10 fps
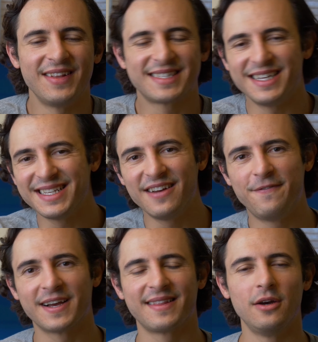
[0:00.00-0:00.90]
And this doesn't
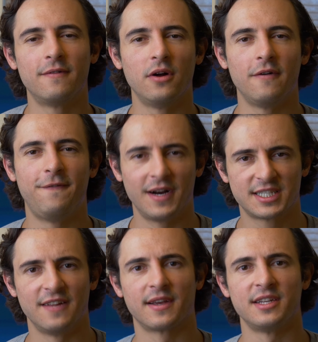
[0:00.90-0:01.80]
affect the overall
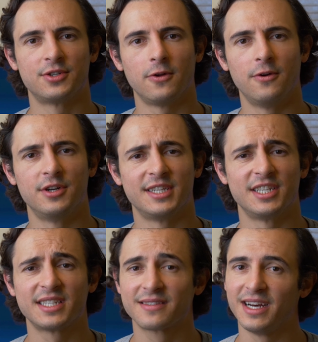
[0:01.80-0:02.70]
function of the controllers, it
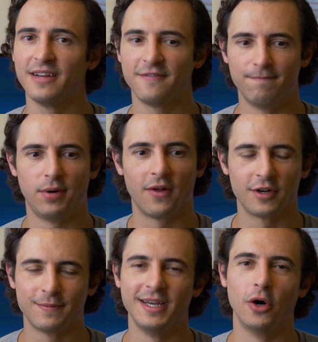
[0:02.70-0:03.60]
just kind of bothers my